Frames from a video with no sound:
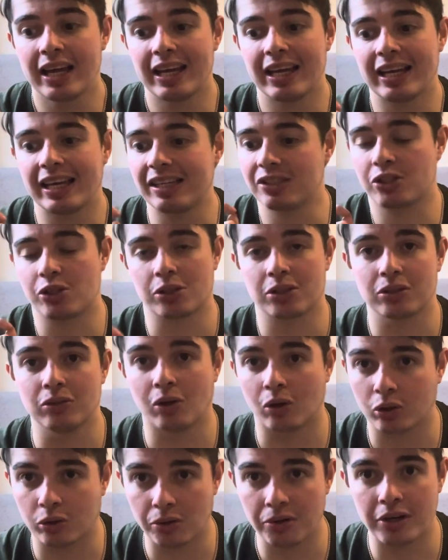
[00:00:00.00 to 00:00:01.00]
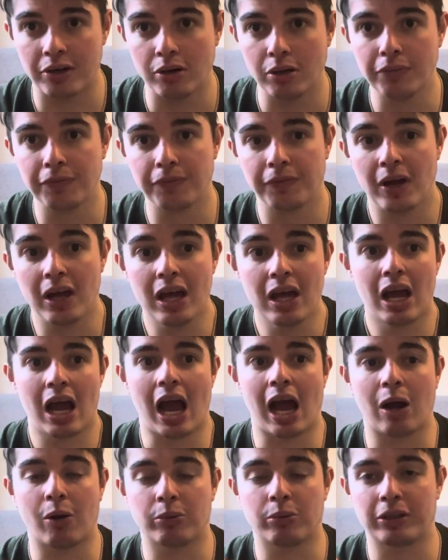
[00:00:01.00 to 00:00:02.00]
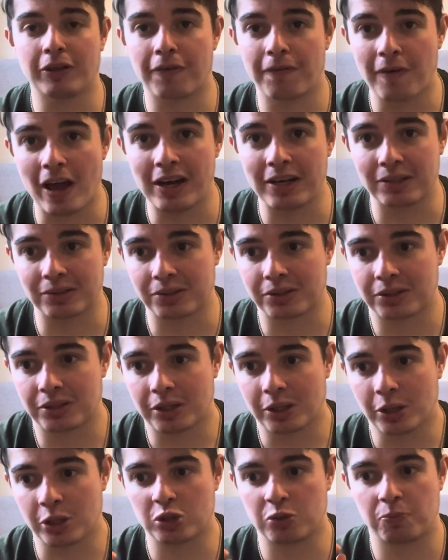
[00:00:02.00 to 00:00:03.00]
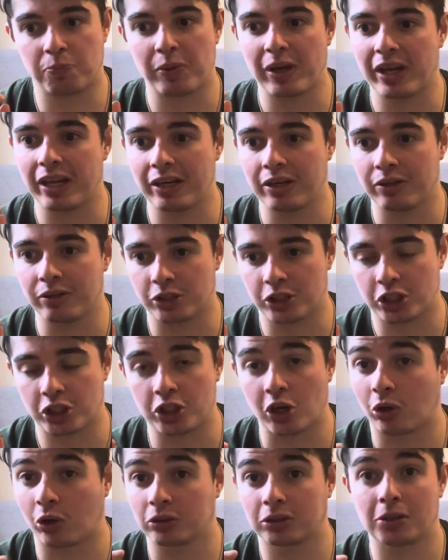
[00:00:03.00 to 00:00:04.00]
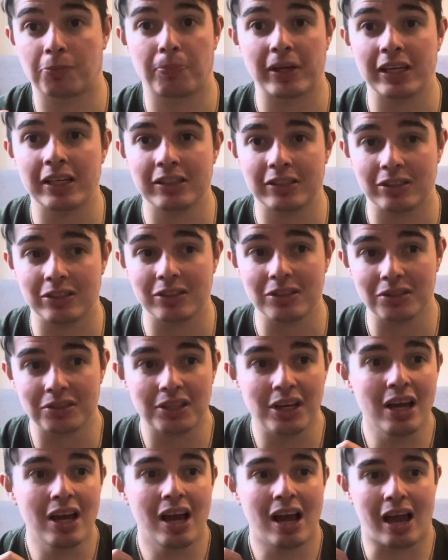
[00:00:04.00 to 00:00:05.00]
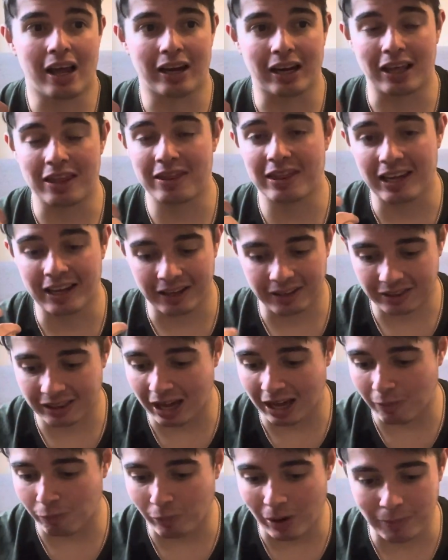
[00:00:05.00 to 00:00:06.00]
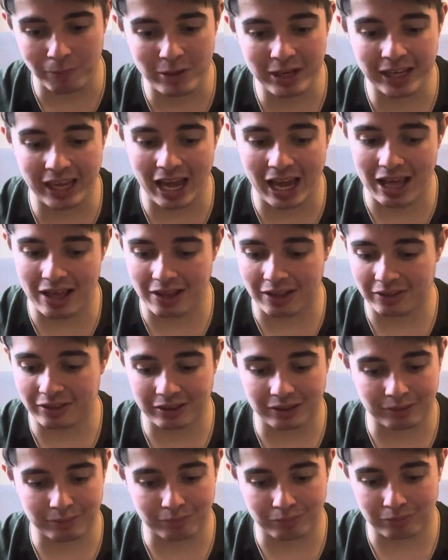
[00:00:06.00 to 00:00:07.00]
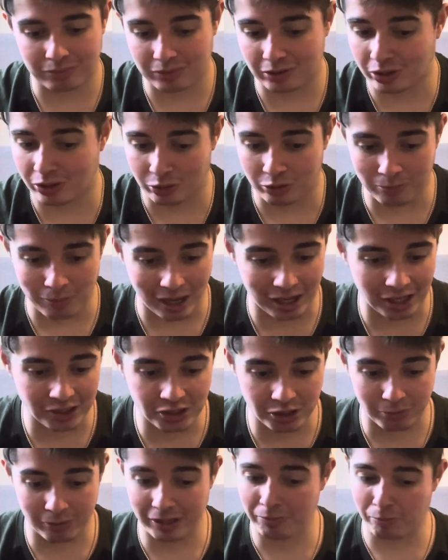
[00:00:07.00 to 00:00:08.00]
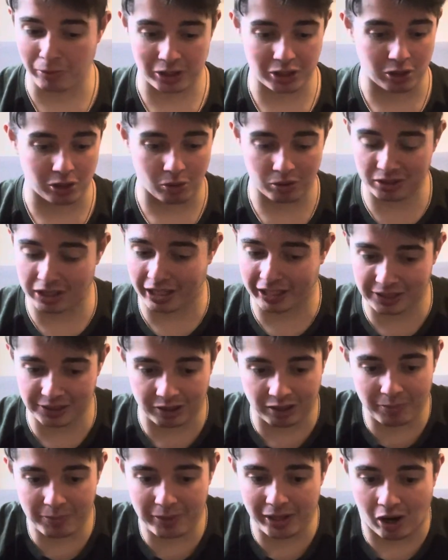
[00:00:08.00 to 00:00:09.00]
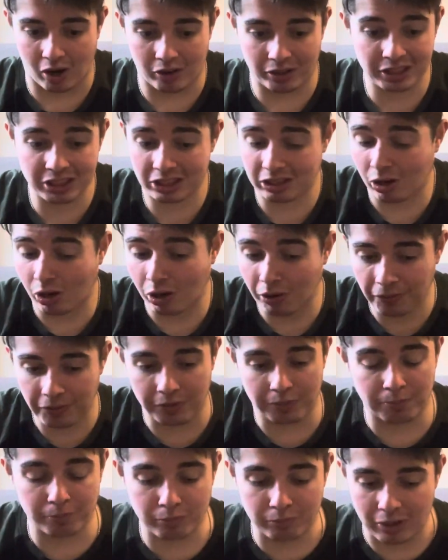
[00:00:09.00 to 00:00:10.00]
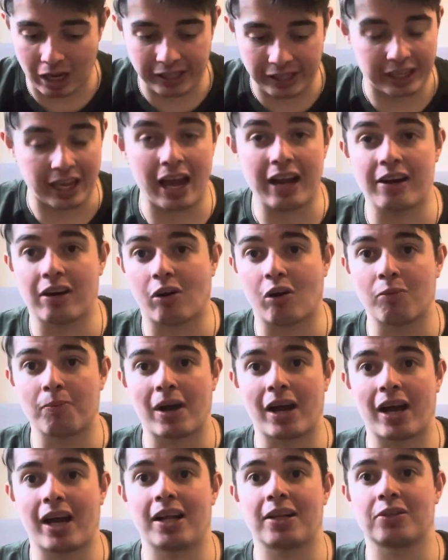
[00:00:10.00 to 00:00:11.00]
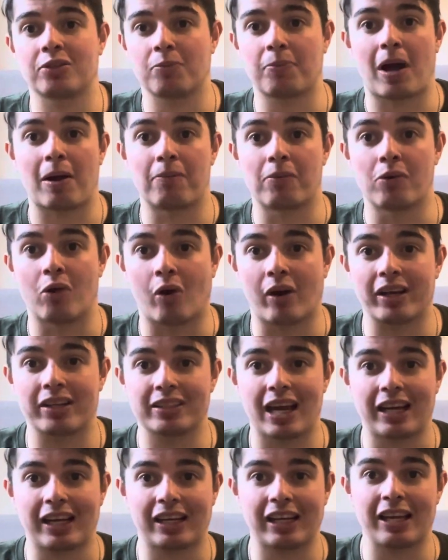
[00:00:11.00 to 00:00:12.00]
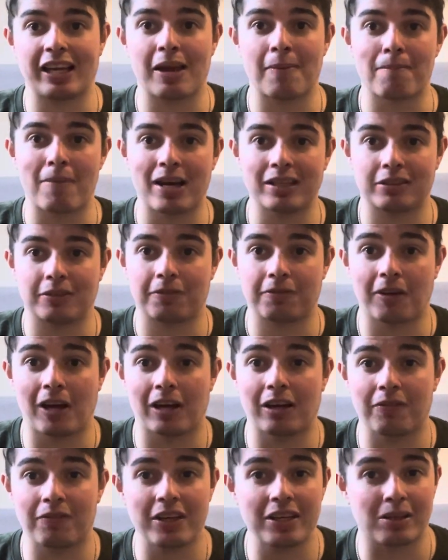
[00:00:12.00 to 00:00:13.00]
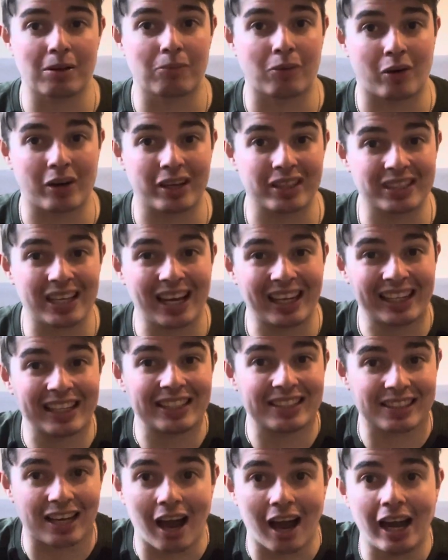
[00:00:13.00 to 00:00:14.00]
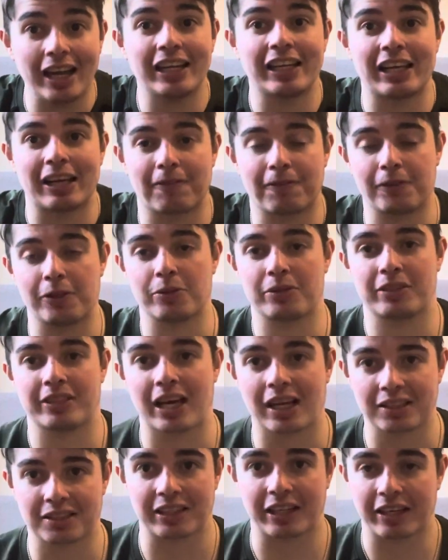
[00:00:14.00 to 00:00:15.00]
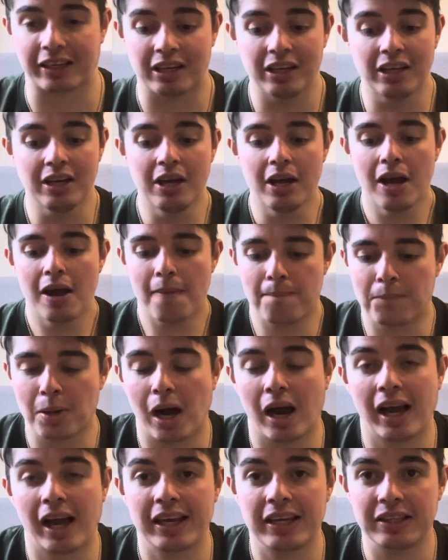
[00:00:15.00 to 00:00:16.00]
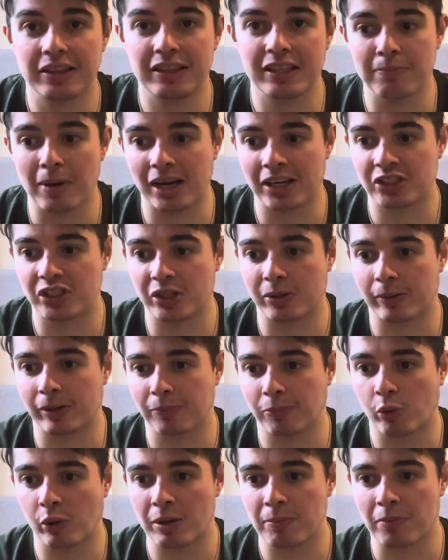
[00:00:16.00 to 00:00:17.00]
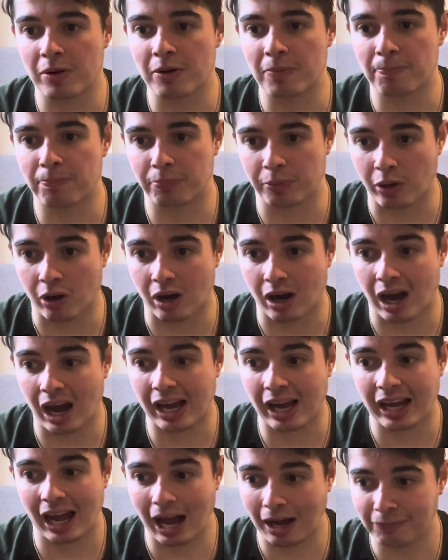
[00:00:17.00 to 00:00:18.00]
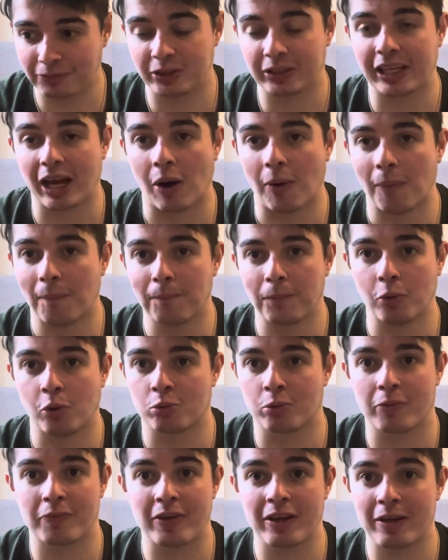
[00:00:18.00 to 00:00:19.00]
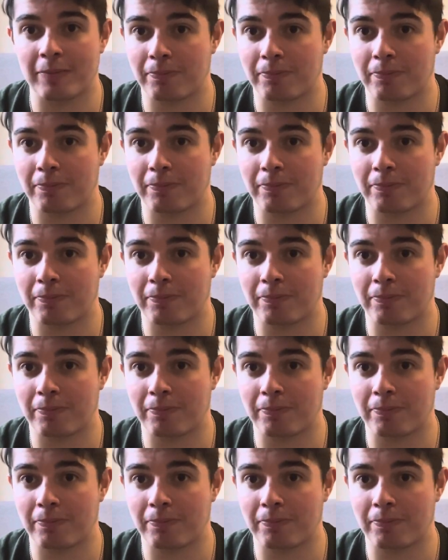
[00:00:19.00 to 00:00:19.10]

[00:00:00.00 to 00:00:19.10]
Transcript: is just not good enough. Our defence has been shot to pieces. And I think that when we get the new manager in, which looks like it's going to be Arne Slot, and again, I hold my hands up. I'm not exactly a massive fan of this. I'm not exactly entirely enthusiastic by the managerial appointment, but I have to get on board with it